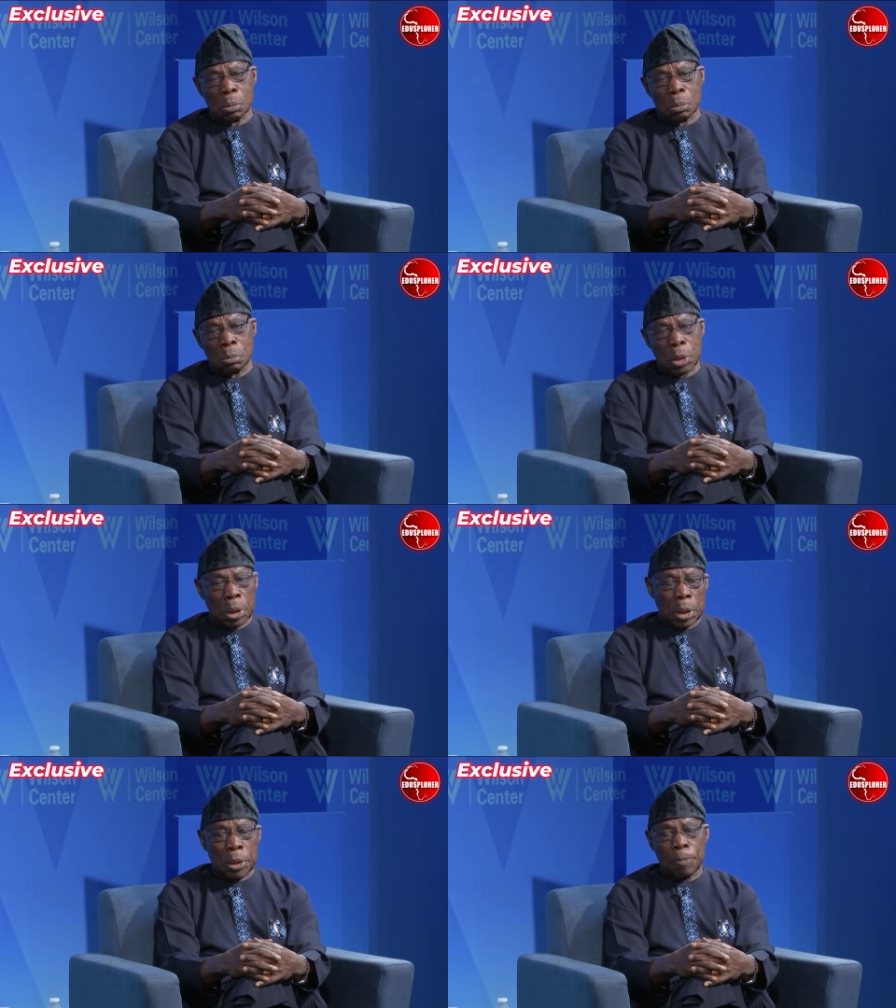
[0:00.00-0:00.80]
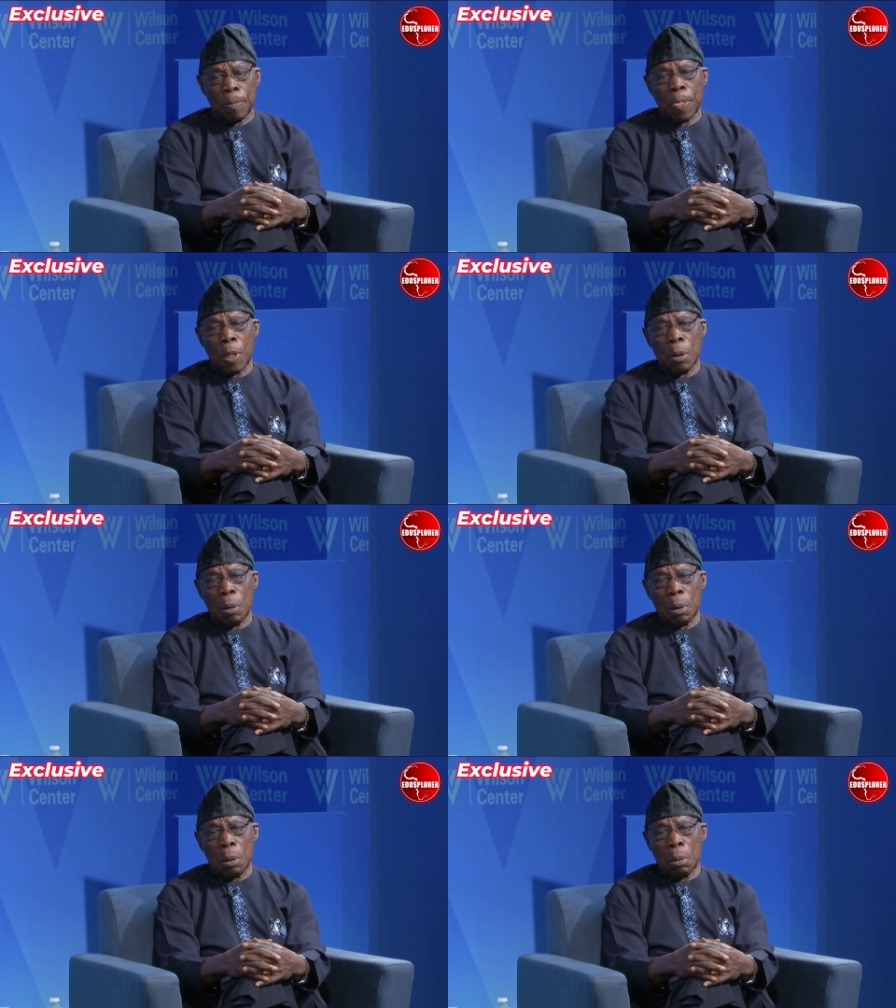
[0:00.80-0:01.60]
quickly,
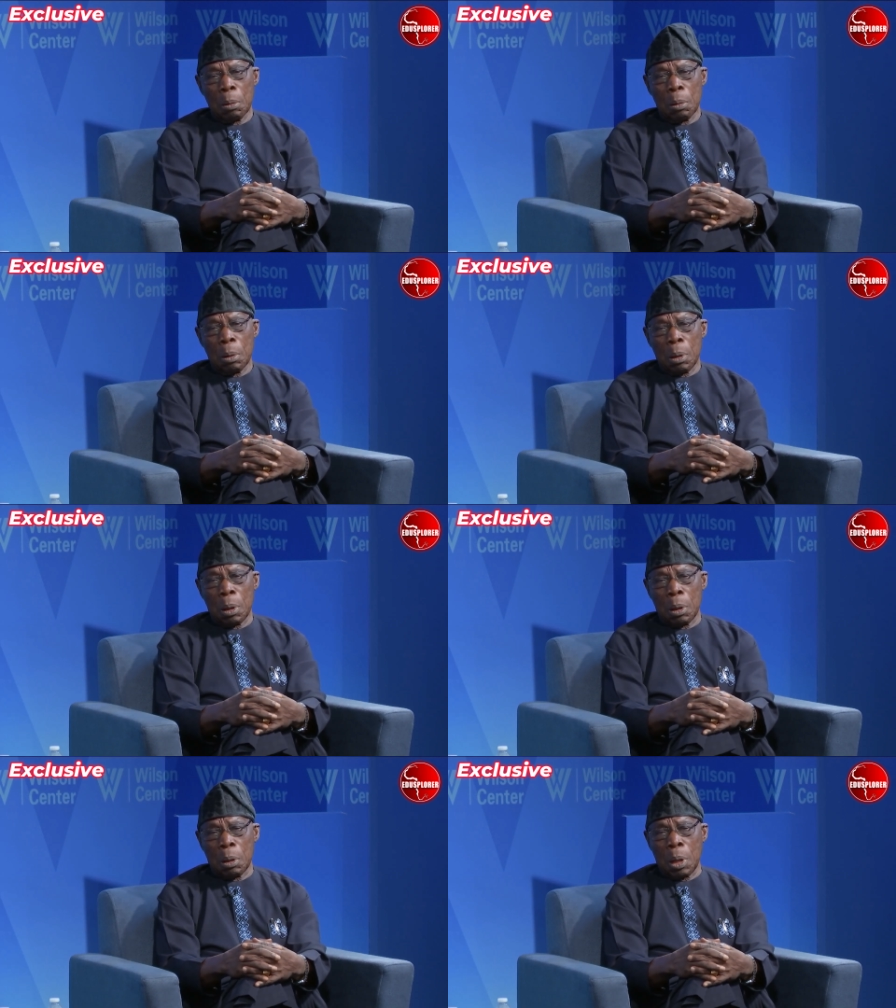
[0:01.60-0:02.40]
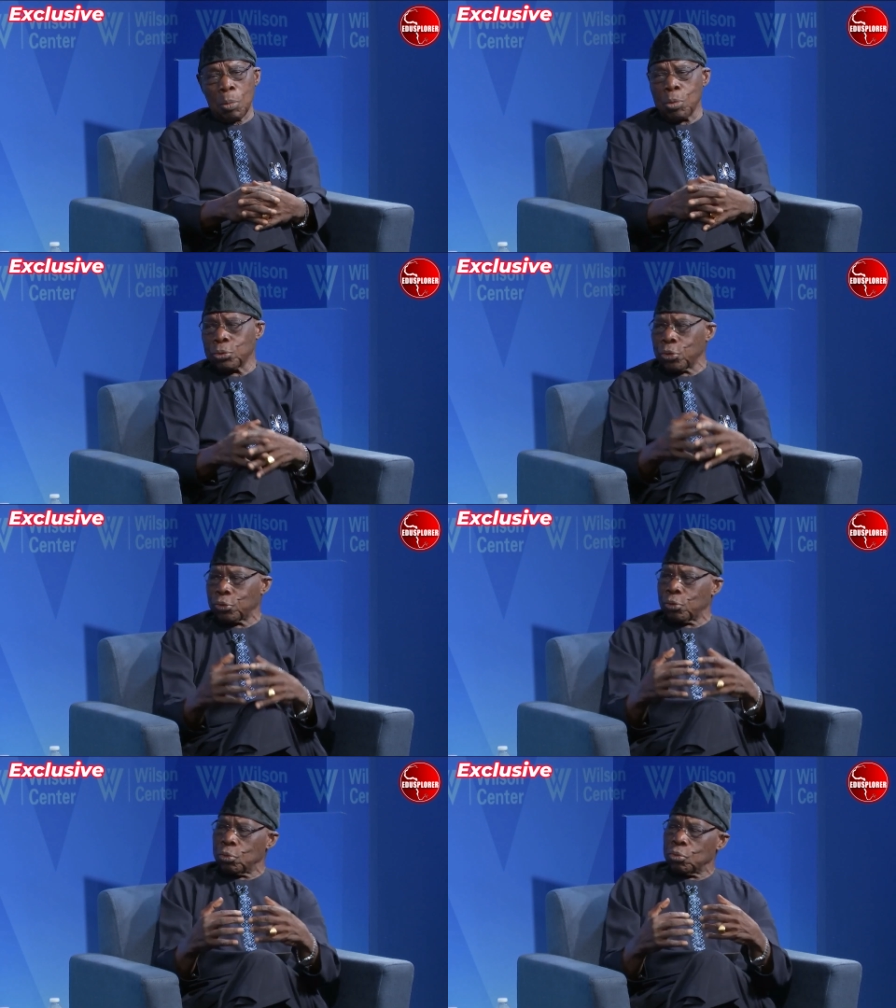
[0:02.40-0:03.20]
I want us
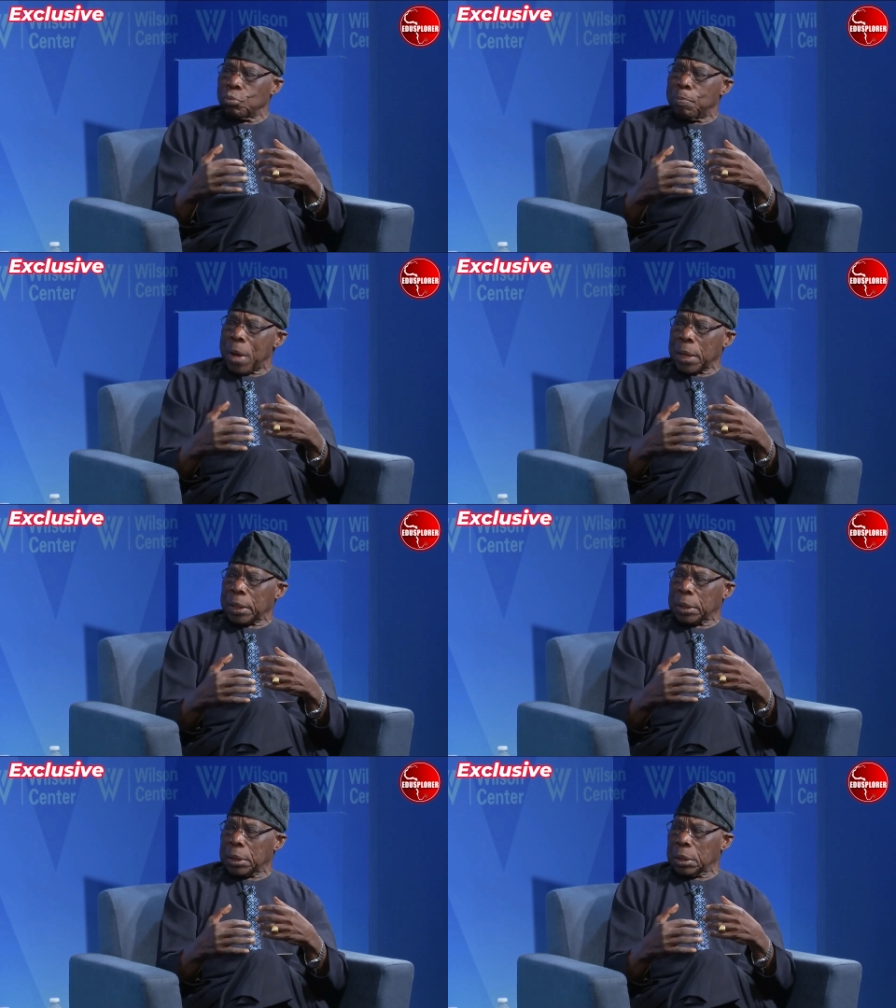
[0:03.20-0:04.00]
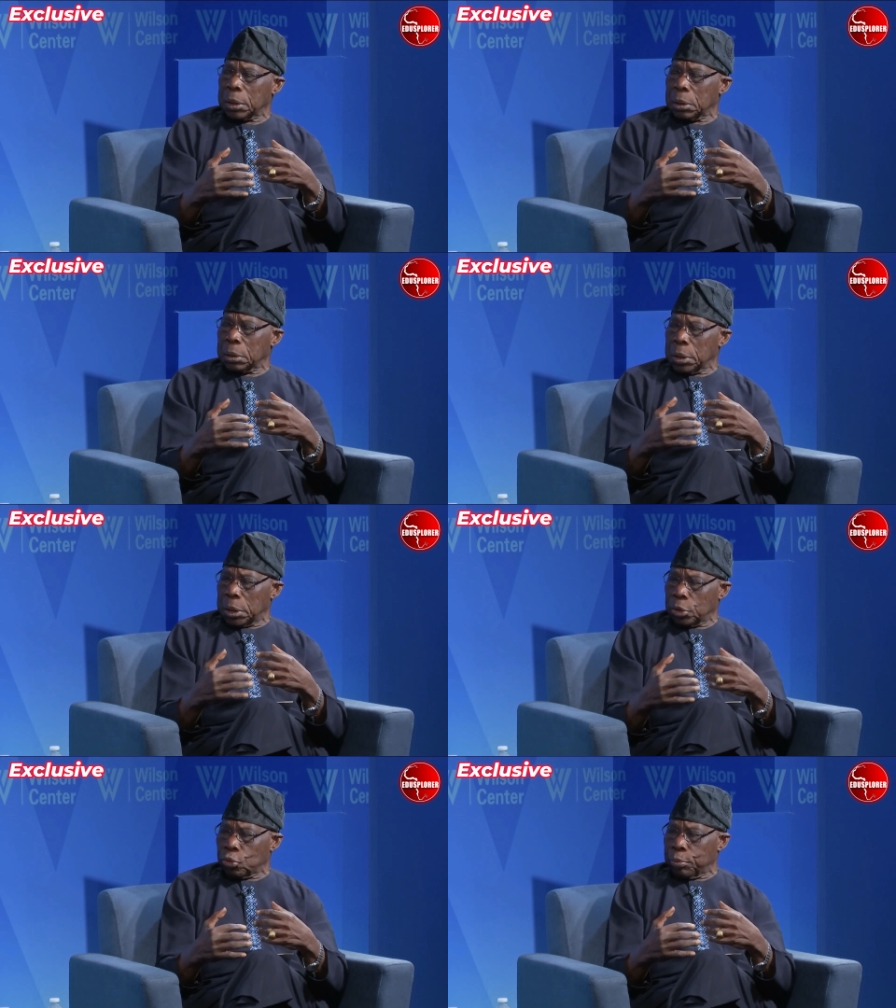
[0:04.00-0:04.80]
to look back a
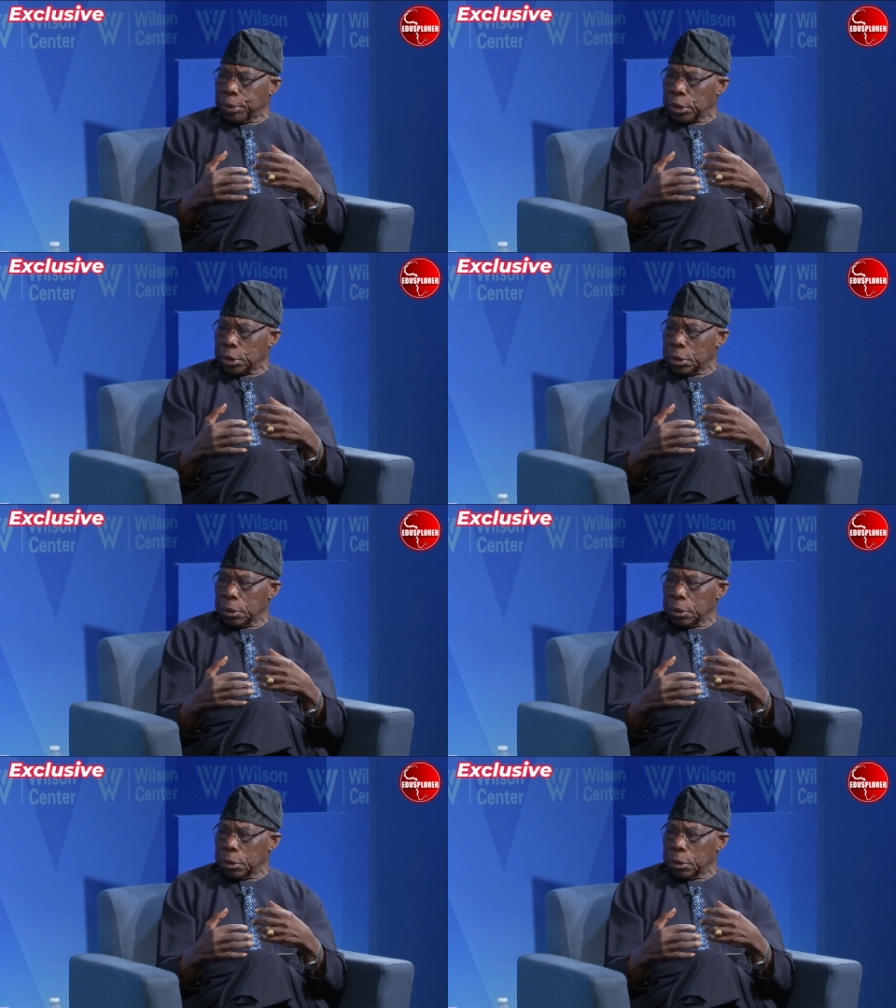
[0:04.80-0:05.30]
little bit.